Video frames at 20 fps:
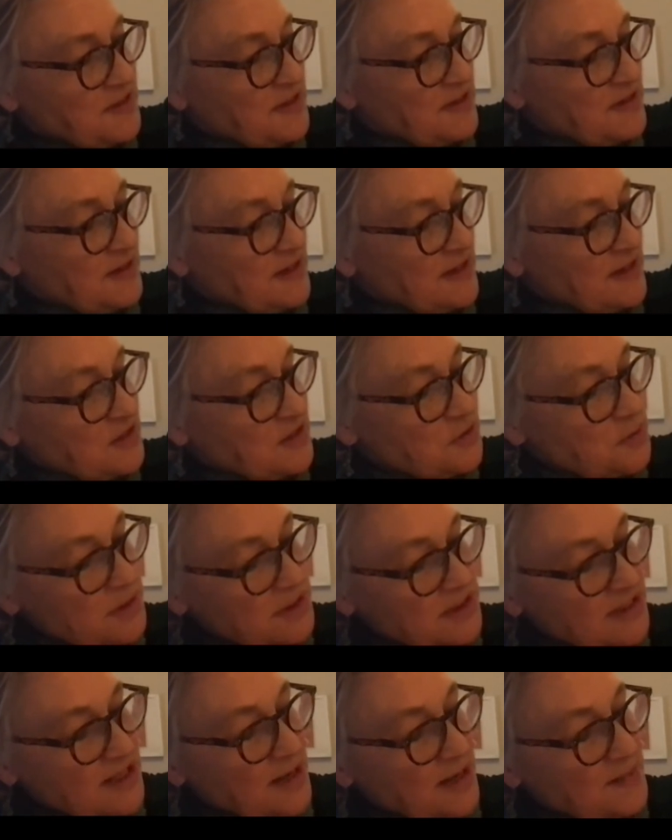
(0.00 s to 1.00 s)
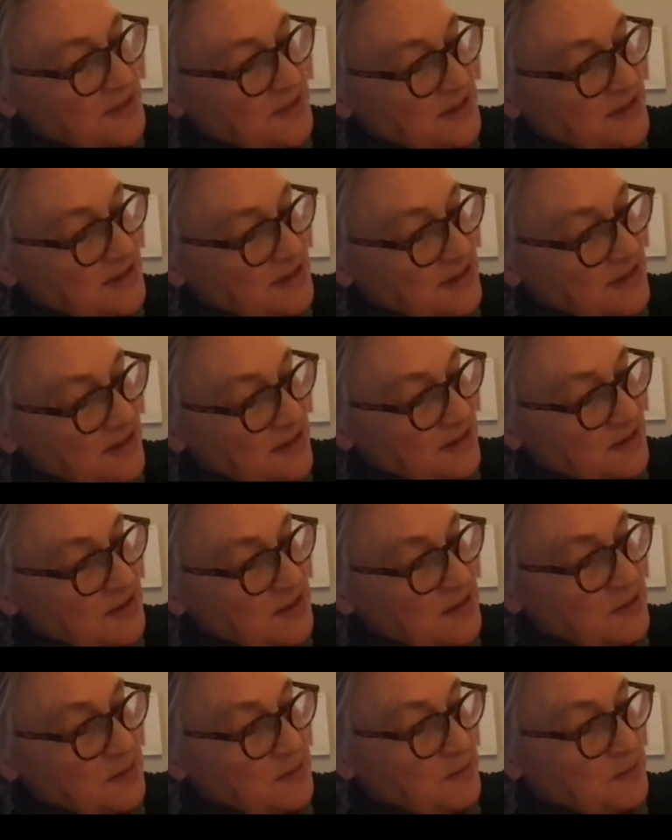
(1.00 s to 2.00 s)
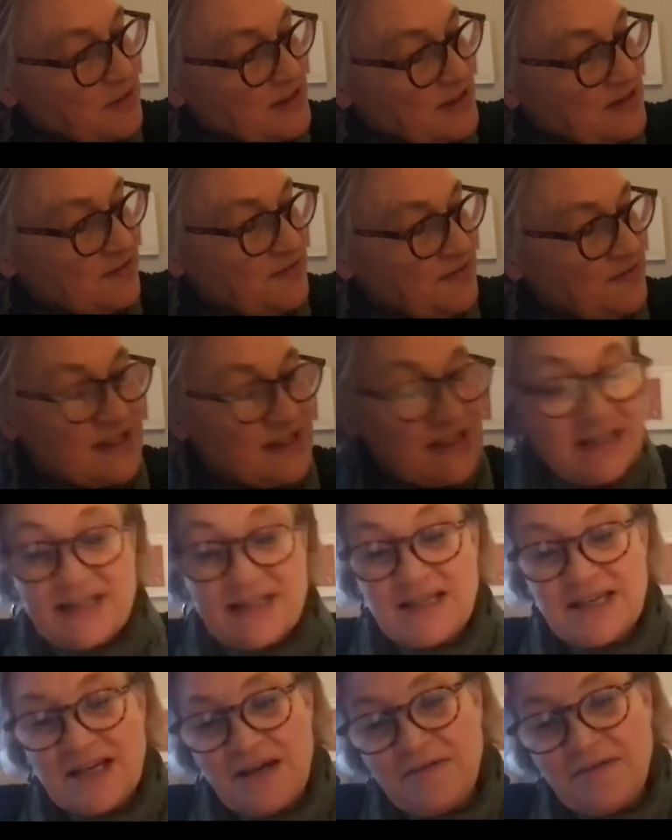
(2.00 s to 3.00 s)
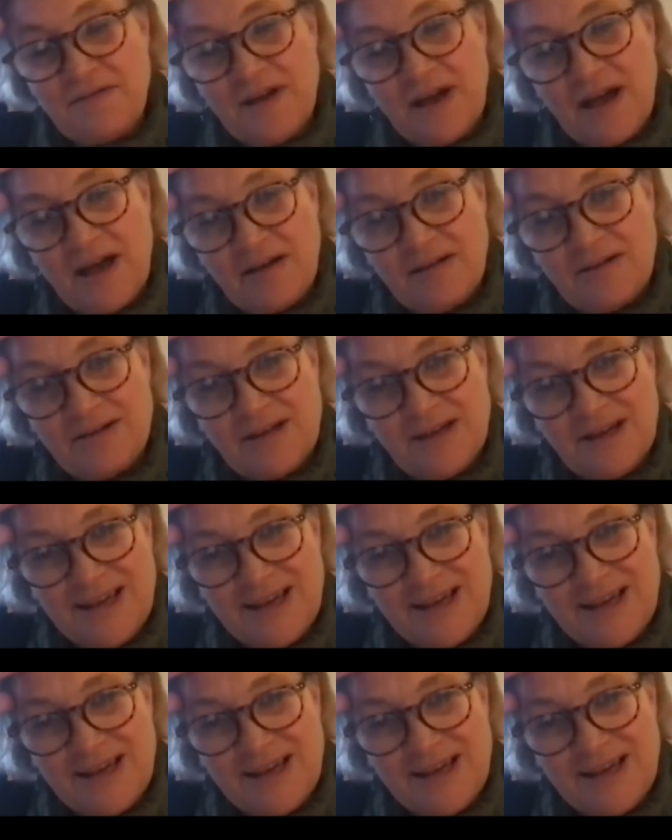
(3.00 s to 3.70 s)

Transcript: and then to adapt it to the specificity of our